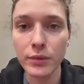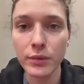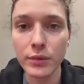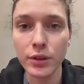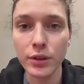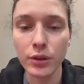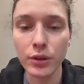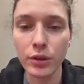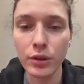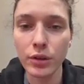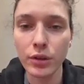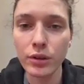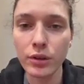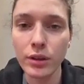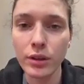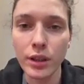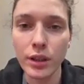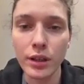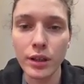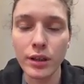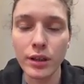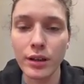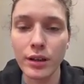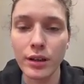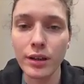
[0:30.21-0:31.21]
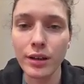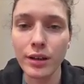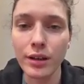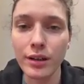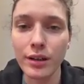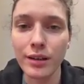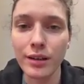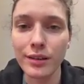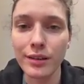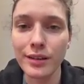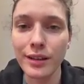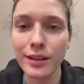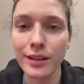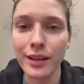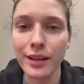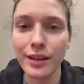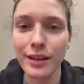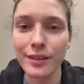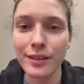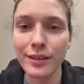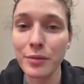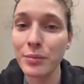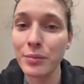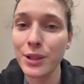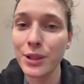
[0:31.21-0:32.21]

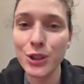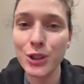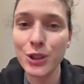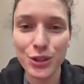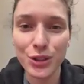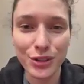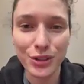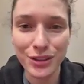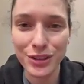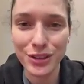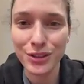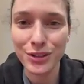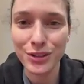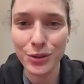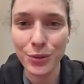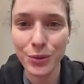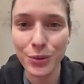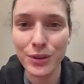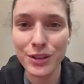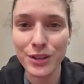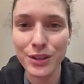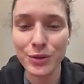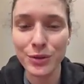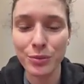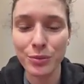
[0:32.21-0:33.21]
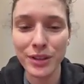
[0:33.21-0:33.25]
The mission is always to